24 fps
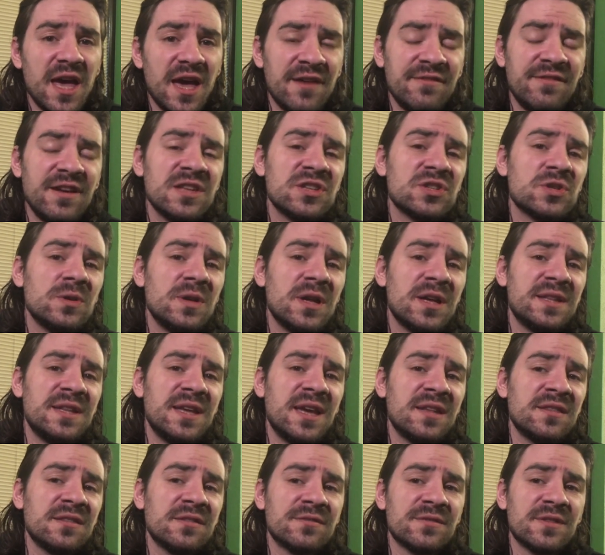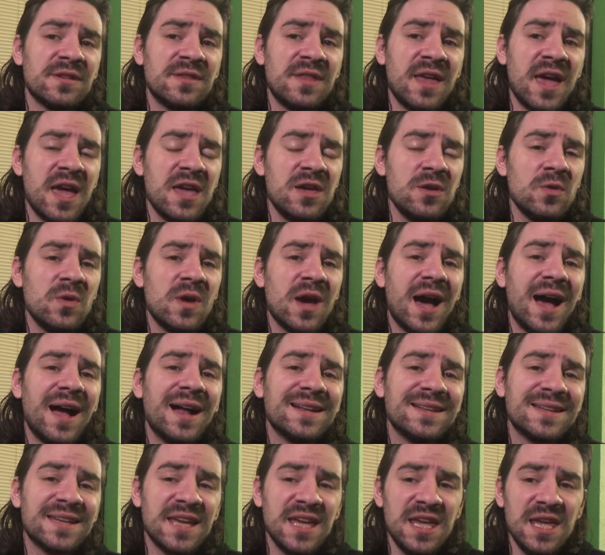eventually at the end of the day you
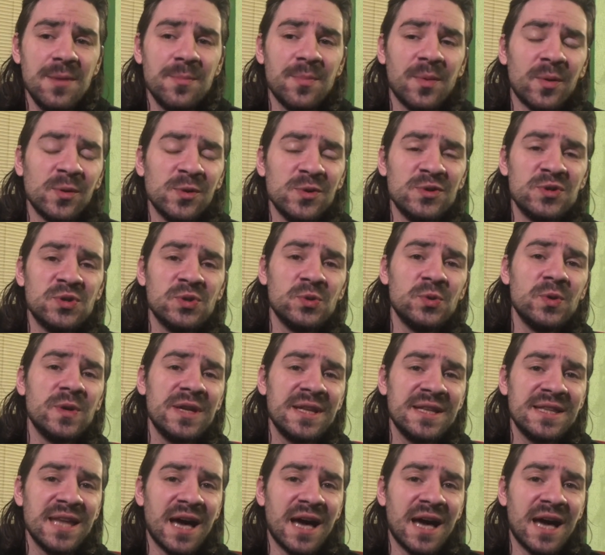can't keep on doing